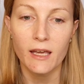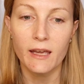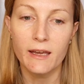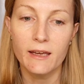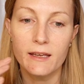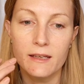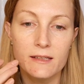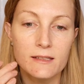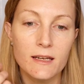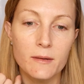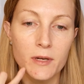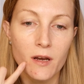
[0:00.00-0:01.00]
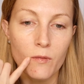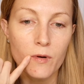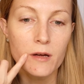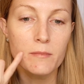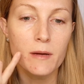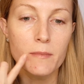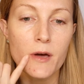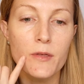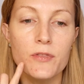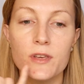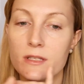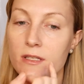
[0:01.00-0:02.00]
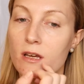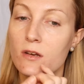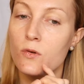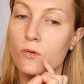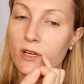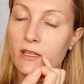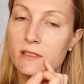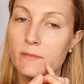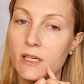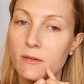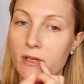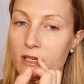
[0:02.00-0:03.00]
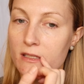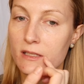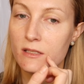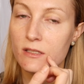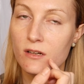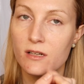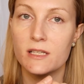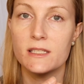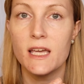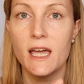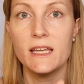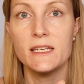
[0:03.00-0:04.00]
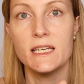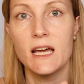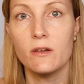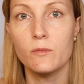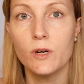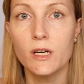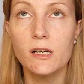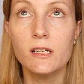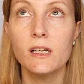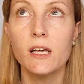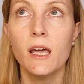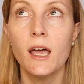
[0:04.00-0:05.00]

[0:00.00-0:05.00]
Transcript: And I mean, around my mouth, this annoys me because it's starting to head downward,